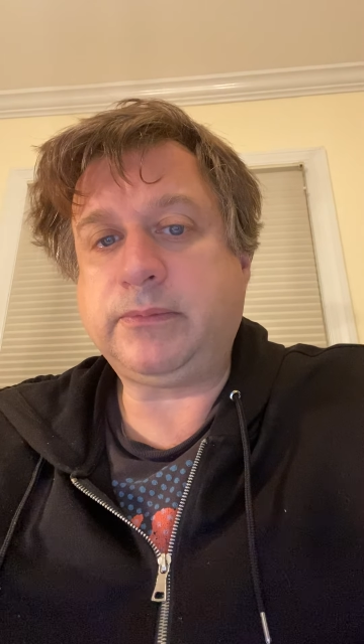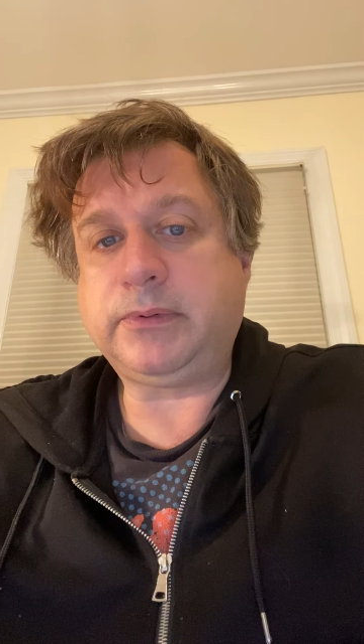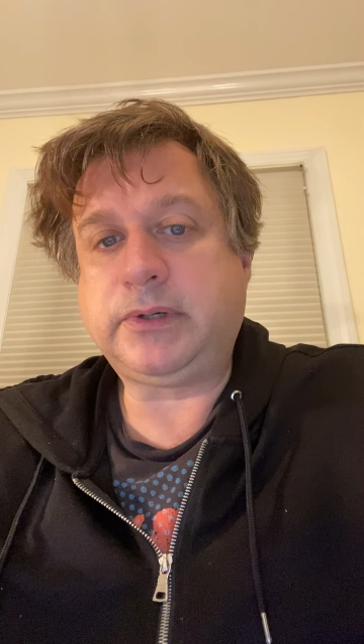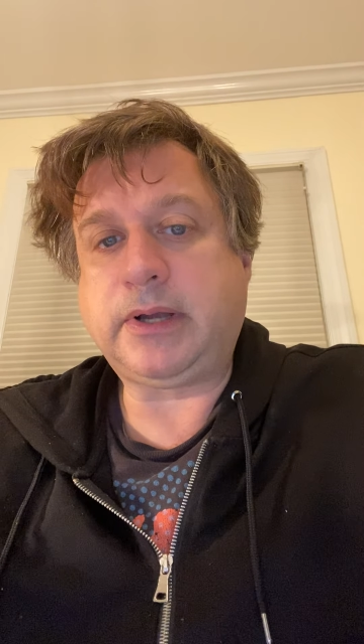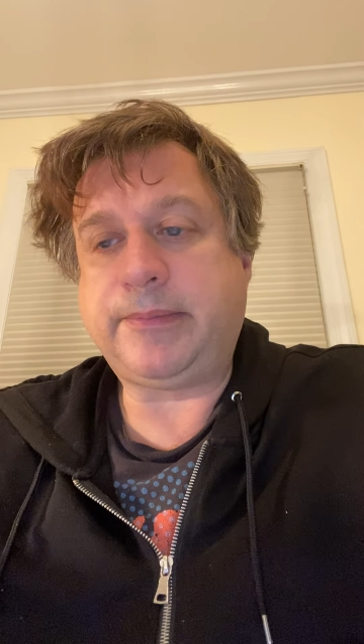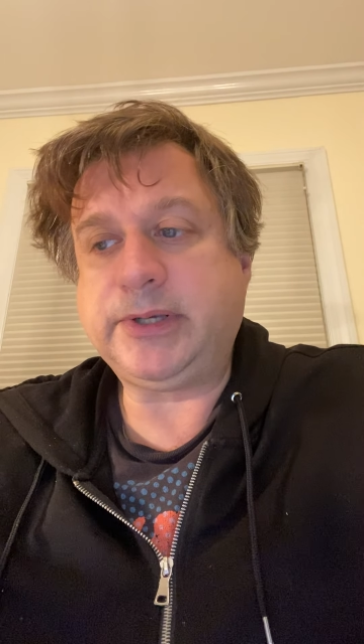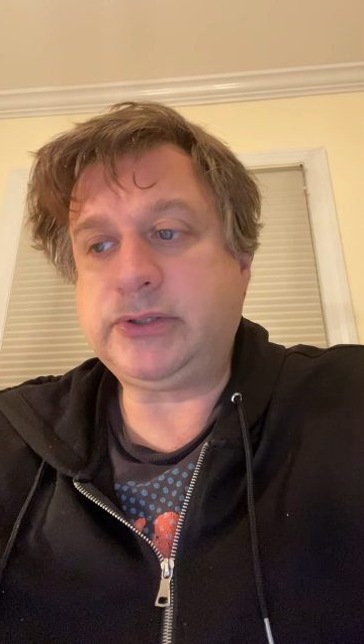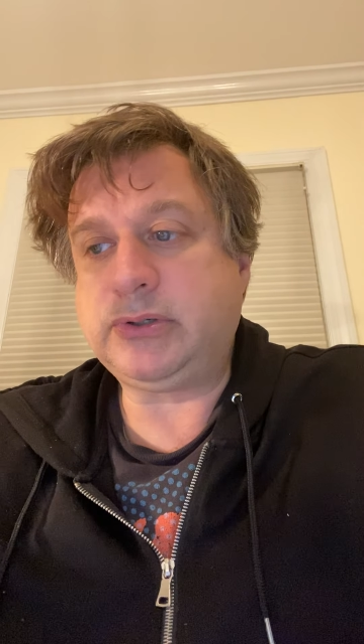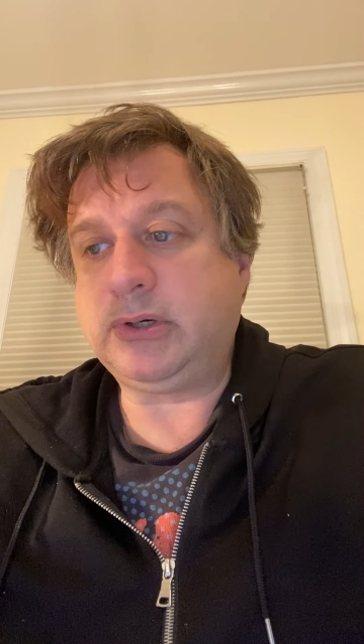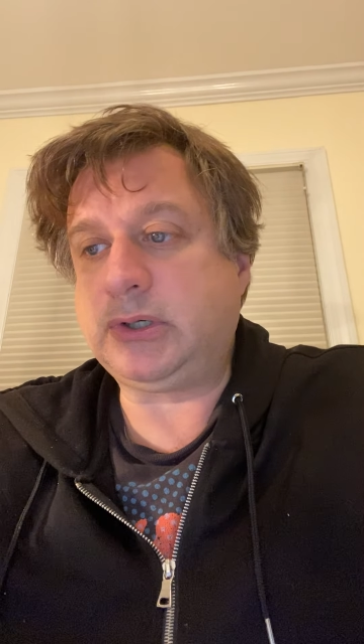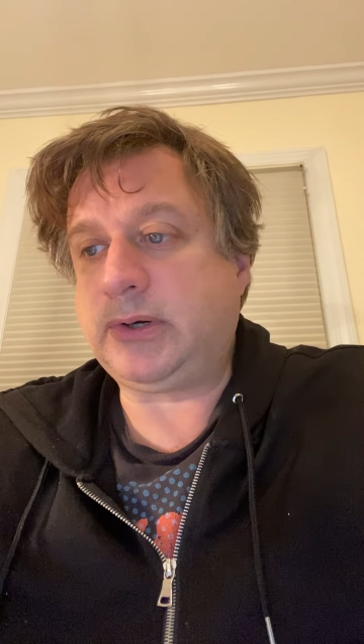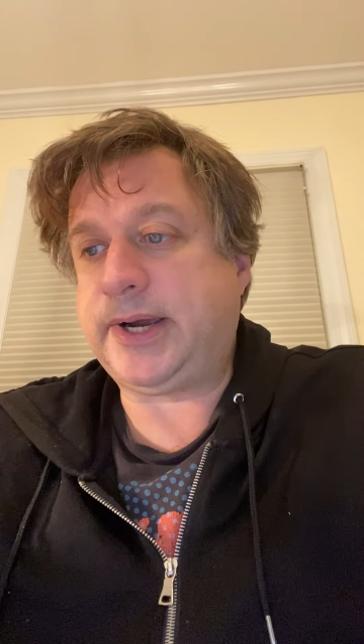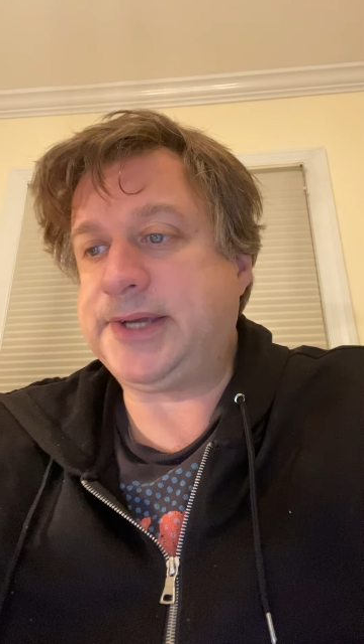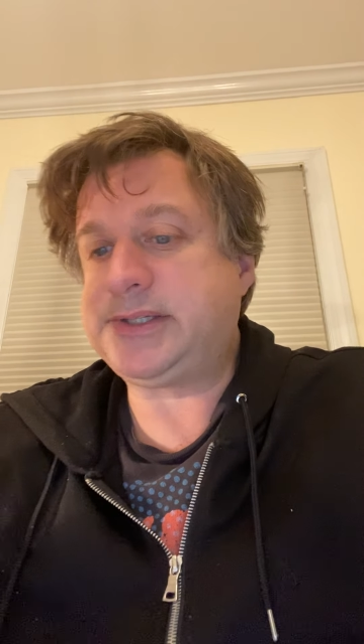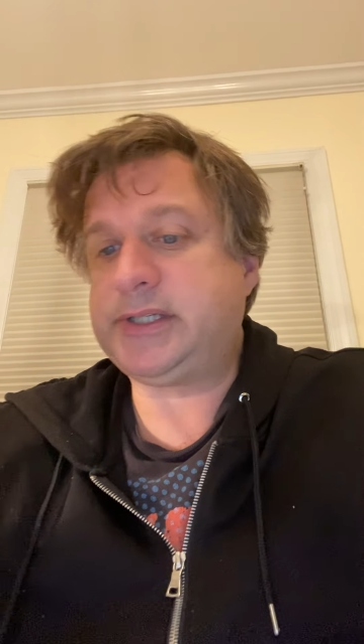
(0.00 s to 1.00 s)
coming to a
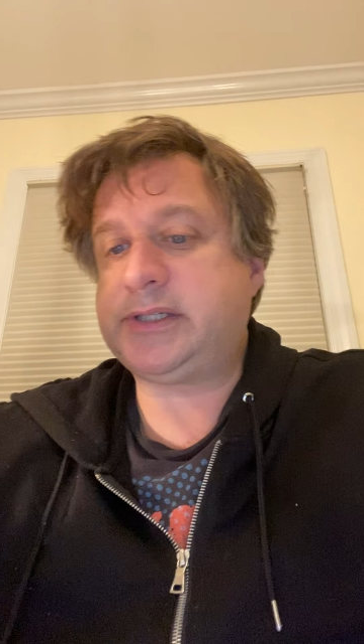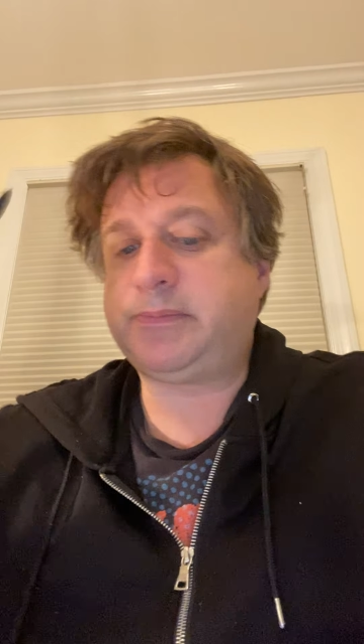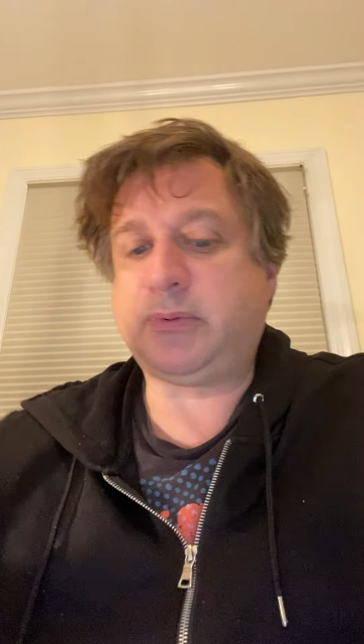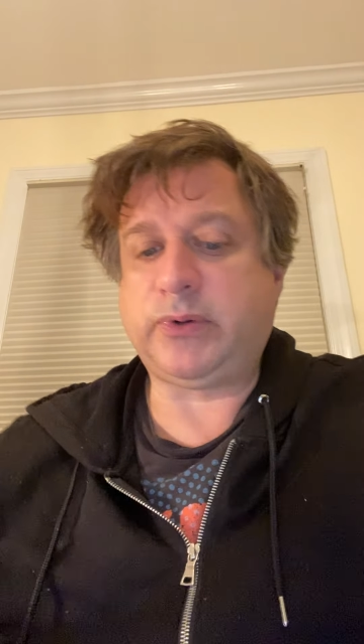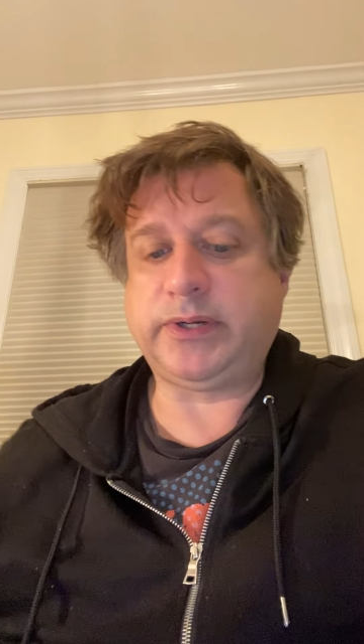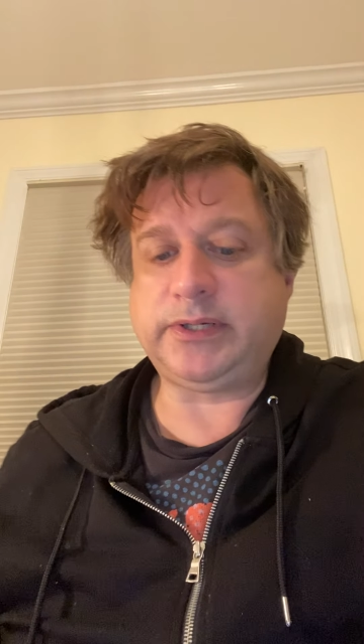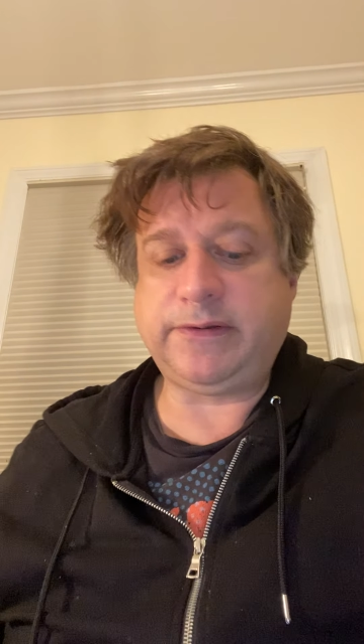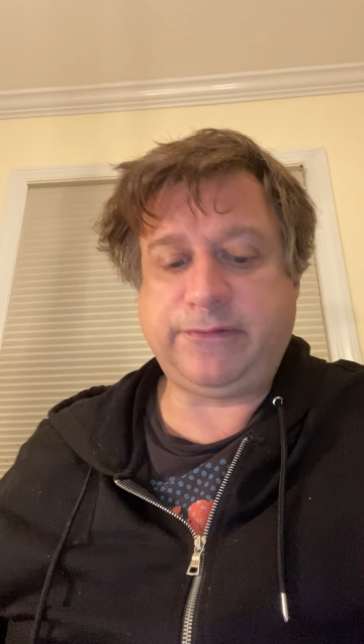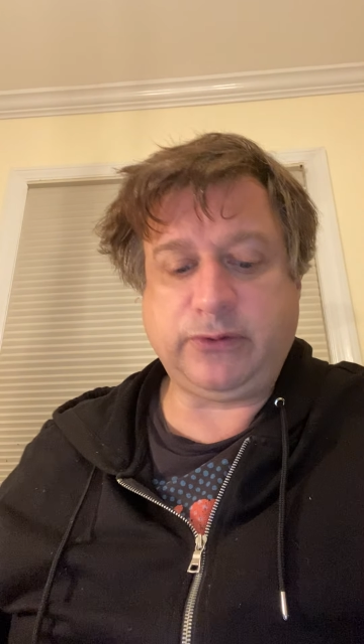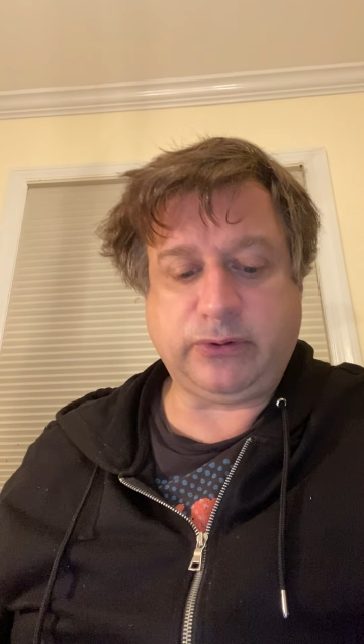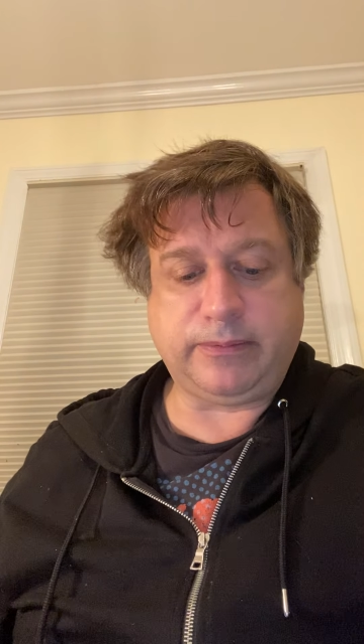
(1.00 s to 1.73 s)
crisis point. If you